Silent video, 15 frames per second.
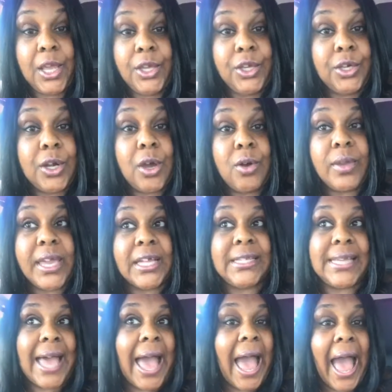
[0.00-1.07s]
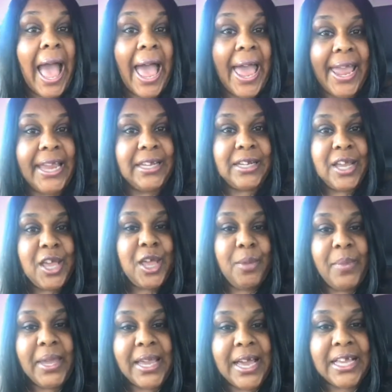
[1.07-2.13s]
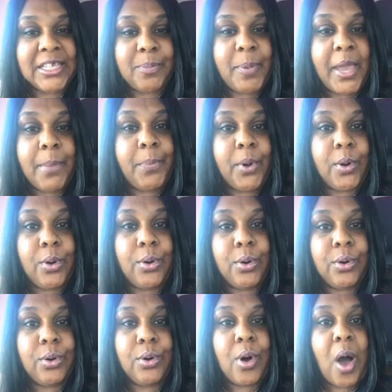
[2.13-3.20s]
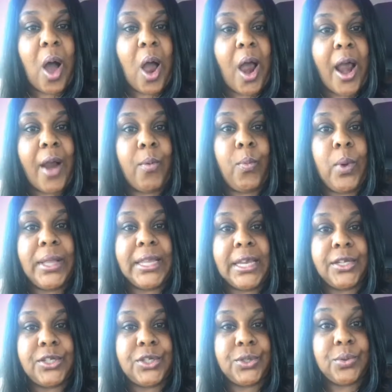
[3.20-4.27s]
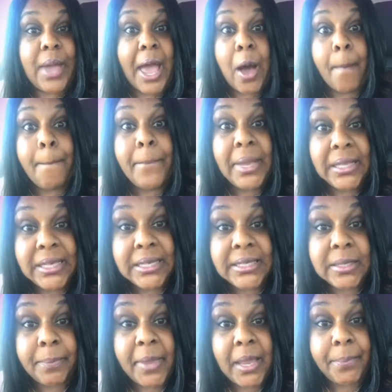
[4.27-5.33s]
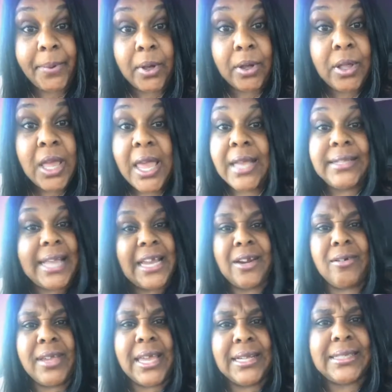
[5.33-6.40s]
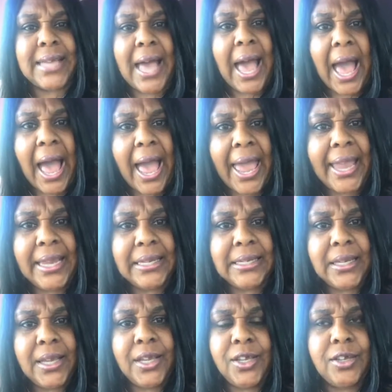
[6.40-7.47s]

You don't get to hide, because people who are willing to help millions of people, they don't get to hide.